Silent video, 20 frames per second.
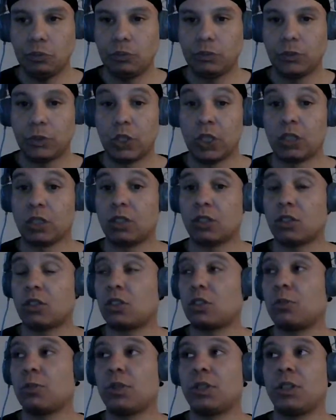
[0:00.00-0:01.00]
This is
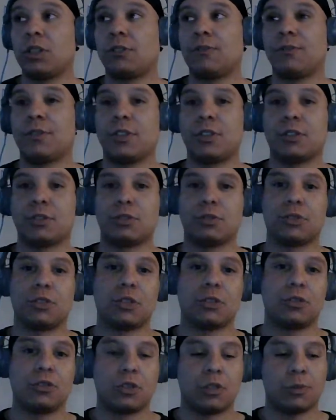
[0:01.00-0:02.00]
going to be an adventure,
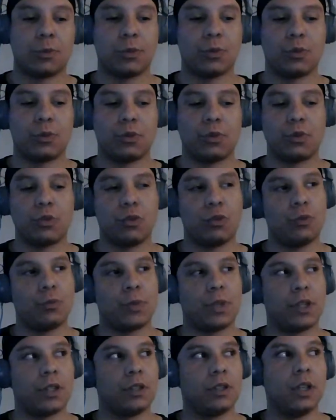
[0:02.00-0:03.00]
so it's going to be real cool,
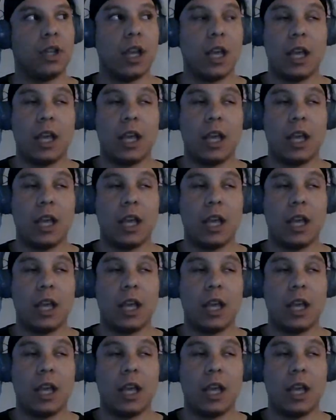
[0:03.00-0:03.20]
man.